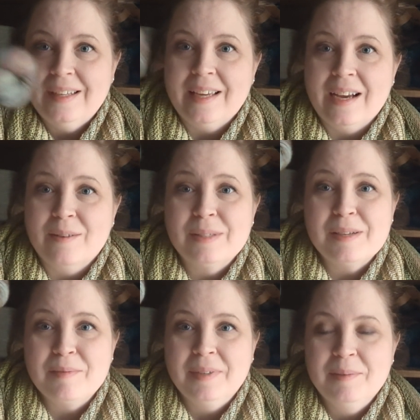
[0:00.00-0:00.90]
Yeah, it was
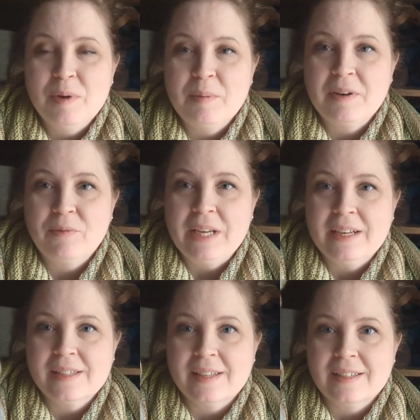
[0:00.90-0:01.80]
a moment of
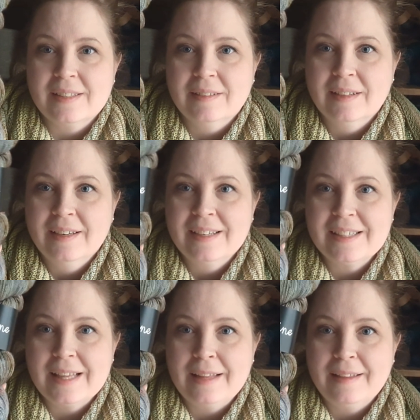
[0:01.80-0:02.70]
weakness and a
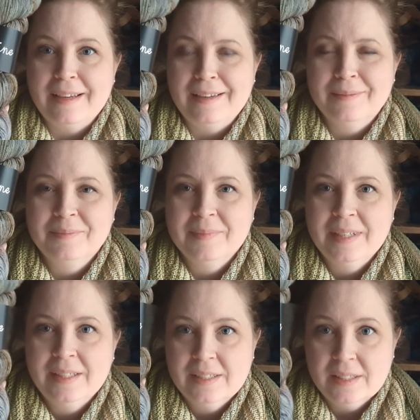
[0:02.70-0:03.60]
slightly
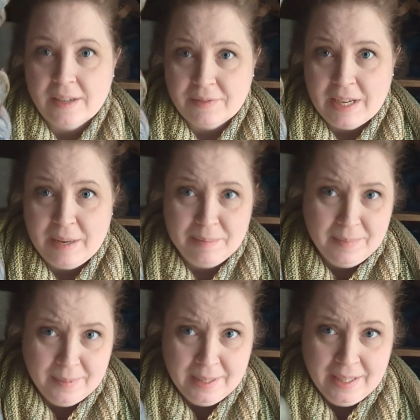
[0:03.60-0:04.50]
tough time.
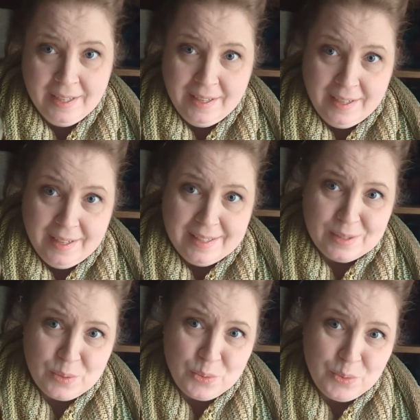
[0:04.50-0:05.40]
And
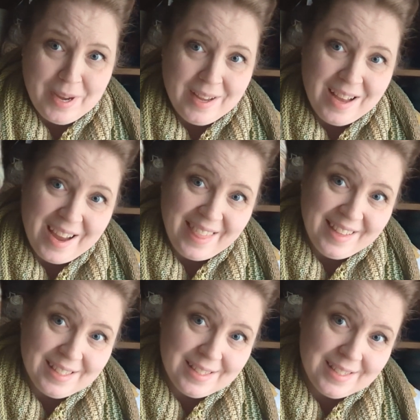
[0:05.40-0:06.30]
so I get
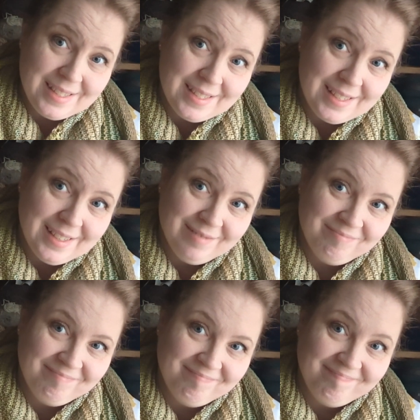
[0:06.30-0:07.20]
this.
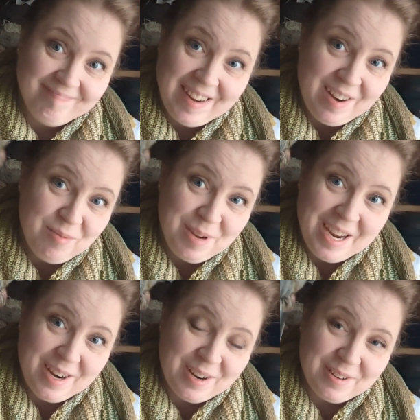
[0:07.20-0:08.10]
And I don't
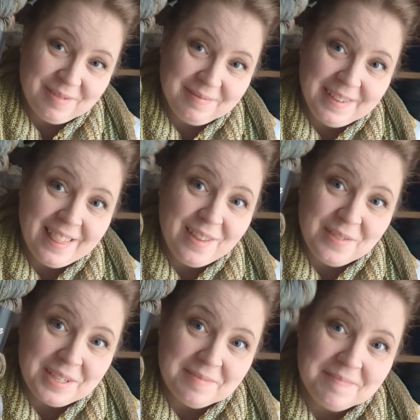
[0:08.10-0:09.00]
care. I love it.